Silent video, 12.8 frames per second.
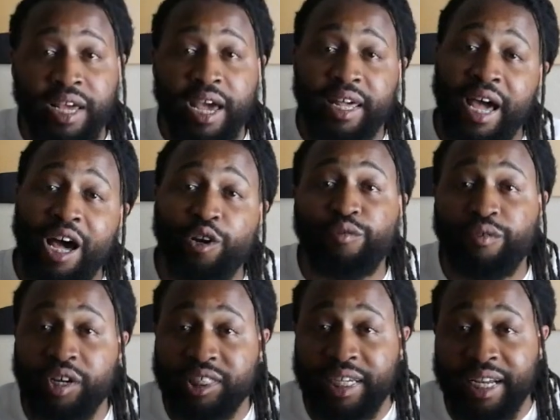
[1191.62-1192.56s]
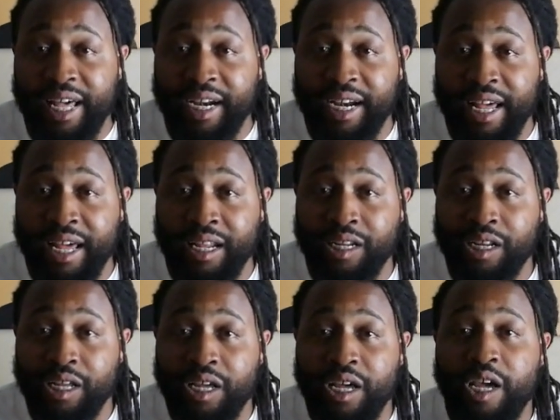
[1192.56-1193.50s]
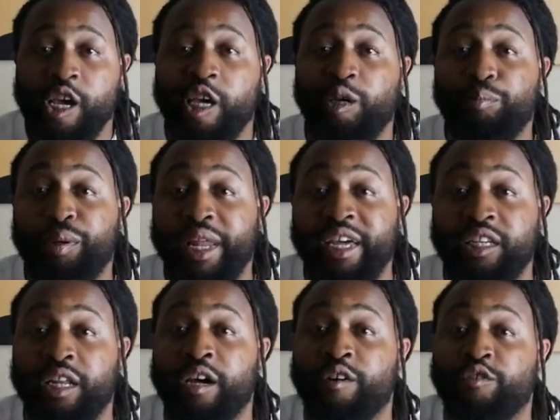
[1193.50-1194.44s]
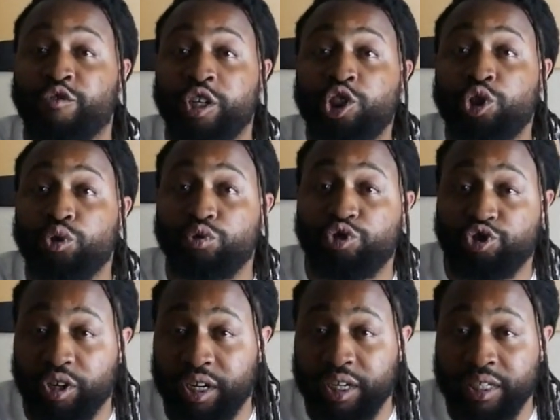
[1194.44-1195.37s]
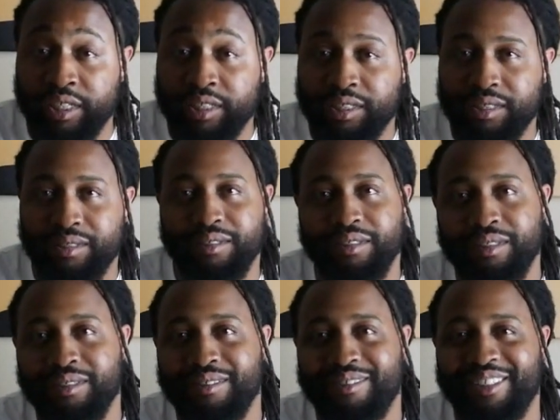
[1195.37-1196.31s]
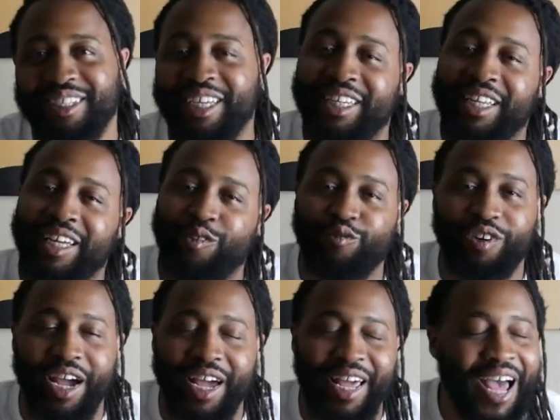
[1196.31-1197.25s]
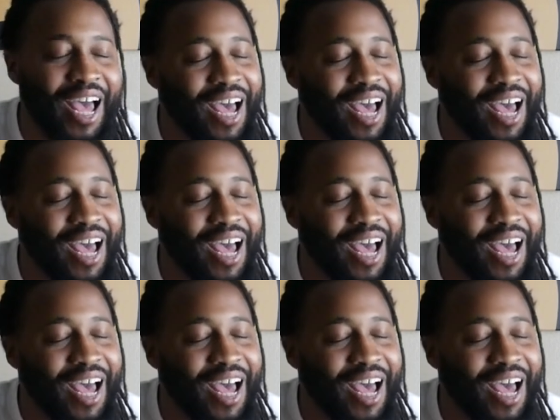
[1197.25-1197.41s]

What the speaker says: And how did Fresh get out of that? He planted the original drugs he did rat.